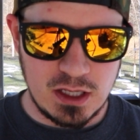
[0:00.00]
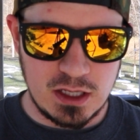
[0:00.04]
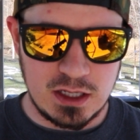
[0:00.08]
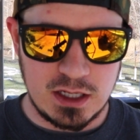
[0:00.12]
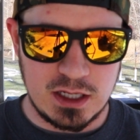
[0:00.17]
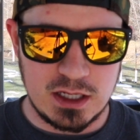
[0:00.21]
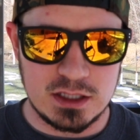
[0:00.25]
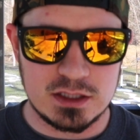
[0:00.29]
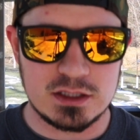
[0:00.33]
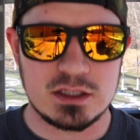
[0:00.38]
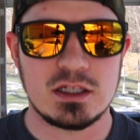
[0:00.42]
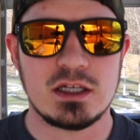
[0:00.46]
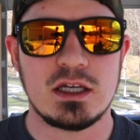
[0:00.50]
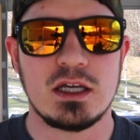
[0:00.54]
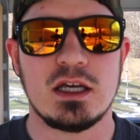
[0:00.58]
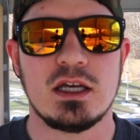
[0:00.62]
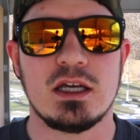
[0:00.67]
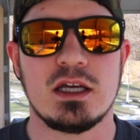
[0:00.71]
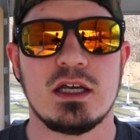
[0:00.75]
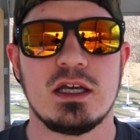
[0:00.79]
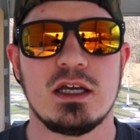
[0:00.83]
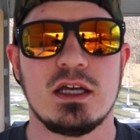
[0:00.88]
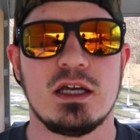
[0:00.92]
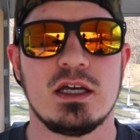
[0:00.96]

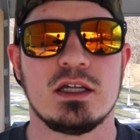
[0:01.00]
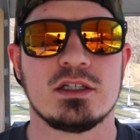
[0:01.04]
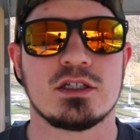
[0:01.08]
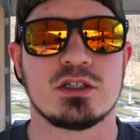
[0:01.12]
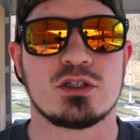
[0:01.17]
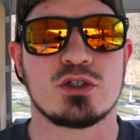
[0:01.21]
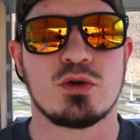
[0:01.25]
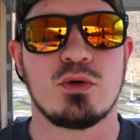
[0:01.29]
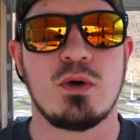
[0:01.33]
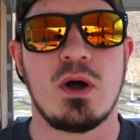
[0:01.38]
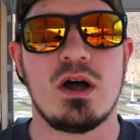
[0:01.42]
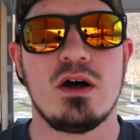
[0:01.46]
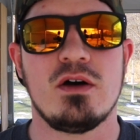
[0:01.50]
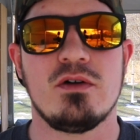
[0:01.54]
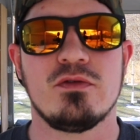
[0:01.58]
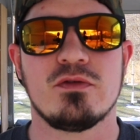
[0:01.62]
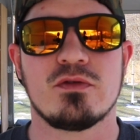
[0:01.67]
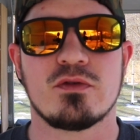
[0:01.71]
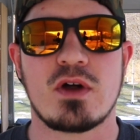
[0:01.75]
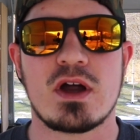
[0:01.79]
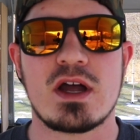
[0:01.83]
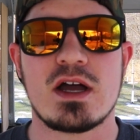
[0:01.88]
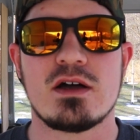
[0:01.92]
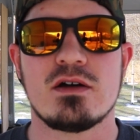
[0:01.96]
it's a
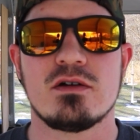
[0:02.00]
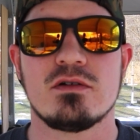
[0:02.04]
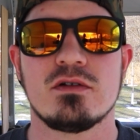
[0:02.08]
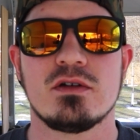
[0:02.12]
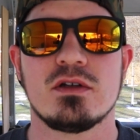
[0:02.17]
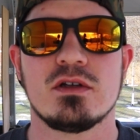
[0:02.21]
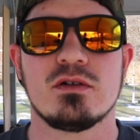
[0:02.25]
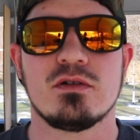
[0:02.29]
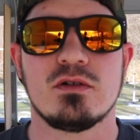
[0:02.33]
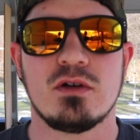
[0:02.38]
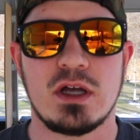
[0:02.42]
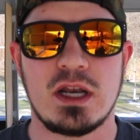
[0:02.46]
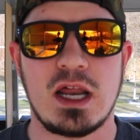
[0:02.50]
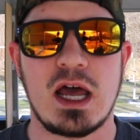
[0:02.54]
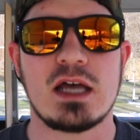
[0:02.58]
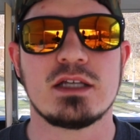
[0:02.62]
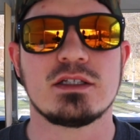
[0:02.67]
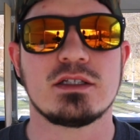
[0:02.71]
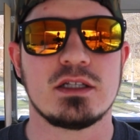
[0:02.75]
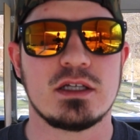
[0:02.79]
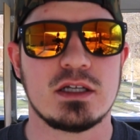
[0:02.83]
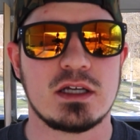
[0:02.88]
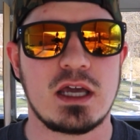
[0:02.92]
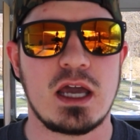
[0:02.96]
12 round, it
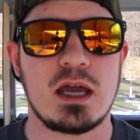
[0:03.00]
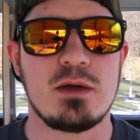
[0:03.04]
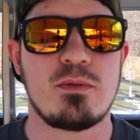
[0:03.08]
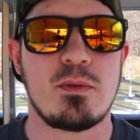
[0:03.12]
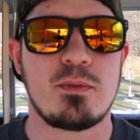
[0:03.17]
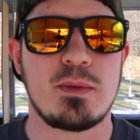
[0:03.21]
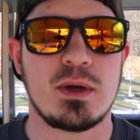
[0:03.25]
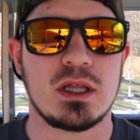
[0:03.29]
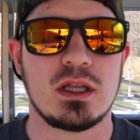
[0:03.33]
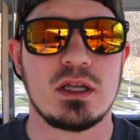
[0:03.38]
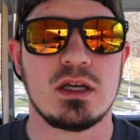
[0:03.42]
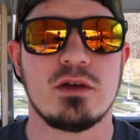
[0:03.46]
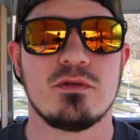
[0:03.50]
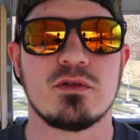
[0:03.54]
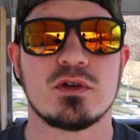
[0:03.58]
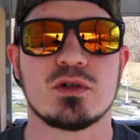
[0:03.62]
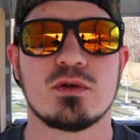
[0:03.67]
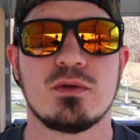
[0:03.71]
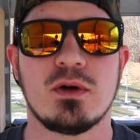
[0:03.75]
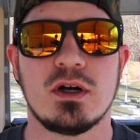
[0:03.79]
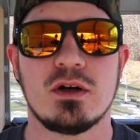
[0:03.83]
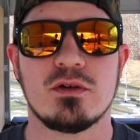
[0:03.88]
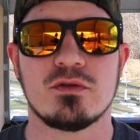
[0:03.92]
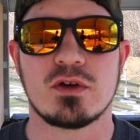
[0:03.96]
has the capability of a
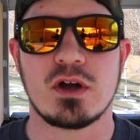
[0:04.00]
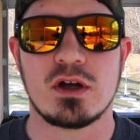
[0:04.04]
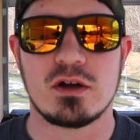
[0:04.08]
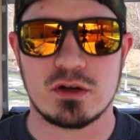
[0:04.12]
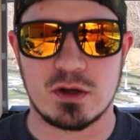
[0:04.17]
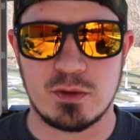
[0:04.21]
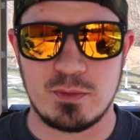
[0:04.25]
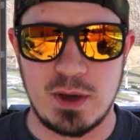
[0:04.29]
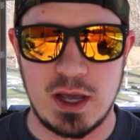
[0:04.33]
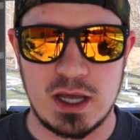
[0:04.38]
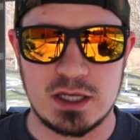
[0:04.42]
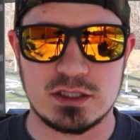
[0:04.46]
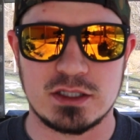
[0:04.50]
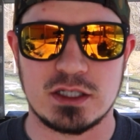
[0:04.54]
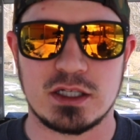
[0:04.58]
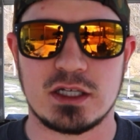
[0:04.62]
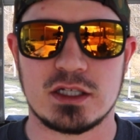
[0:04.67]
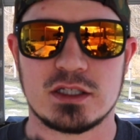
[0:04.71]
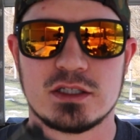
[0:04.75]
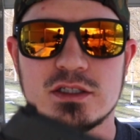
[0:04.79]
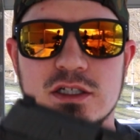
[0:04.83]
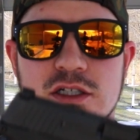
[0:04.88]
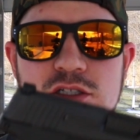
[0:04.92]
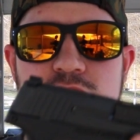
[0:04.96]
12 round capacity
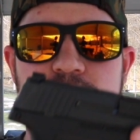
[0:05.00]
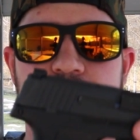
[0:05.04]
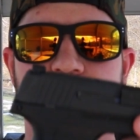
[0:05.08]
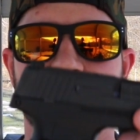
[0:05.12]
in such a